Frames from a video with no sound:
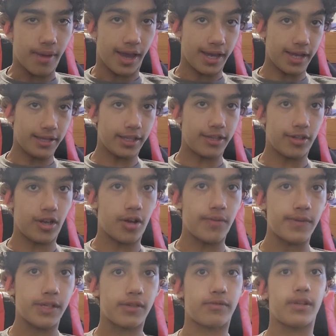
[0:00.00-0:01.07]
I got the
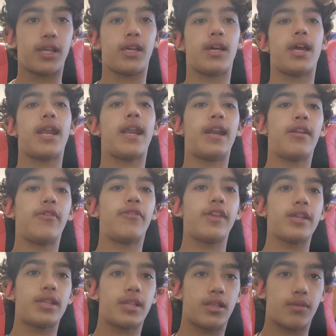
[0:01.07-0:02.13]
Dolphins winning, and I don't
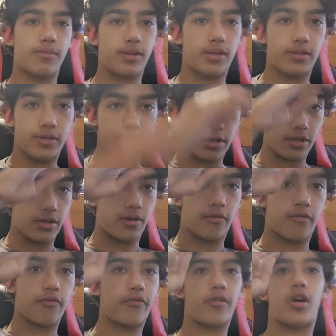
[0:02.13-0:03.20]
think that the Bills are,
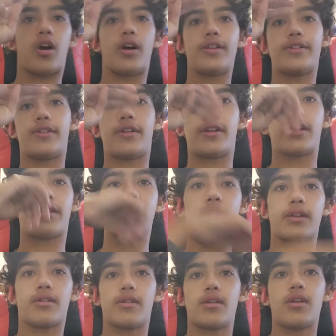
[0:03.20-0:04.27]
frauds or
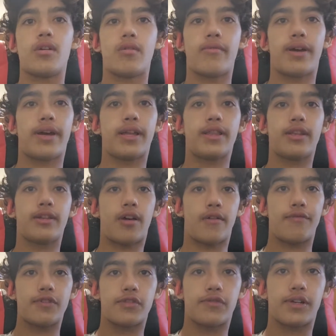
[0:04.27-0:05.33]
anything. I got the
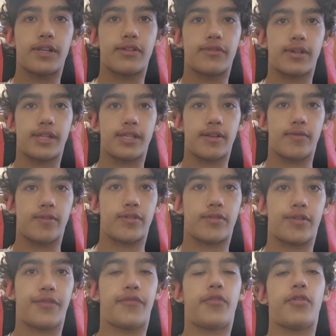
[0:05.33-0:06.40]
Dolphins winning
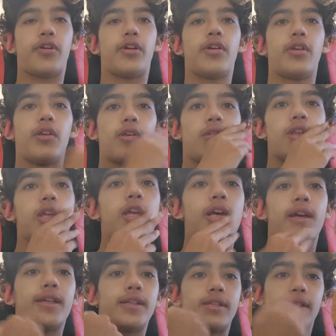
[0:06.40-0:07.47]
27-24,
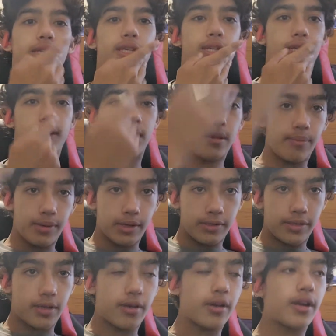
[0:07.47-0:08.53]
because the
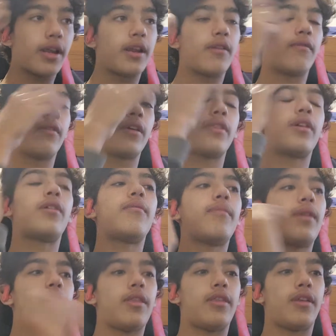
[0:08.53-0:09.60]
Bills aren't in rhythm.
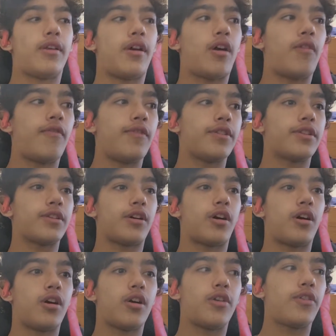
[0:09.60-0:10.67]
The Dolphins
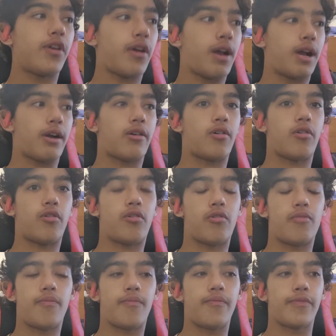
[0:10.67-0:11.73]
are. They're at
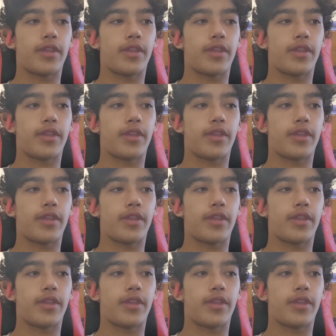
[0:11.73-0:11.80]
home.